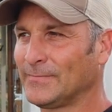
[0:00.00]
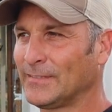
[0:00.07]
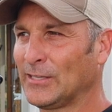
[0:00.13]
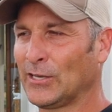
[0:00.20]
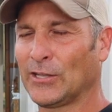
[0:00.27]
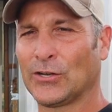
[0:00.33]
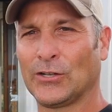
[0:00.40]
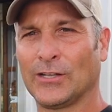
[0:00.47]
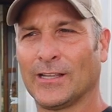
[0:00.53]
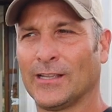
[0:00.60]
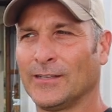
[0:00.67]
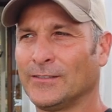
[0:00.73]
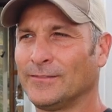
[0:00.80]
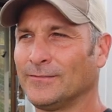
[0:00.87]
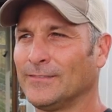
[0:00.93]
the little
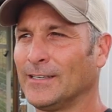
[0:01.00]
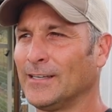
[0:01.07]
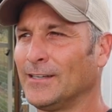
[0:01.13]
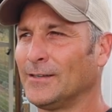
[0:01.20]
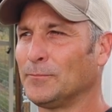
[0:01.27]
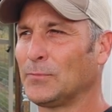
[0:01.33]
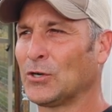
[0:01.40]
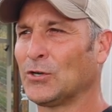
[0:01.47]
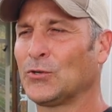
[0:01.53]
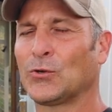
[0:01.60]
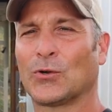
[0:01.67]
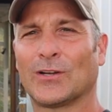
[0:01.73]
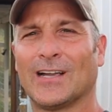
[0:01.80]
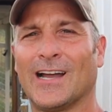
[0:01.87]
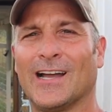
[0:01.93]
uh, uh, barn
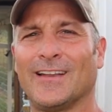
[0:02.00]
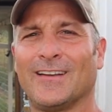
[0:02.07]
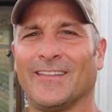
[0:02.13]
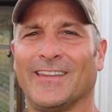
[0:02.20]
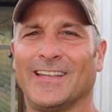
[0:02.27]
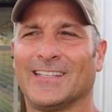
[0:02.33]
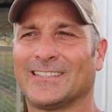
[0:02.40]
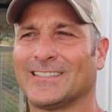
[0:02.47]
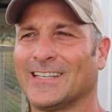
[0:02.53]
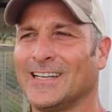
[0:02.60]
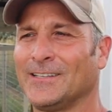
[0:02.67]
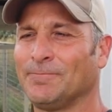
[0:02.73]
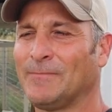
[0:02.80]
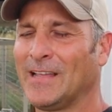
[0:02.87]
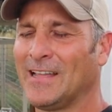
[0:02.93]
door guide on the
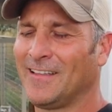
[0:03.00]
inside.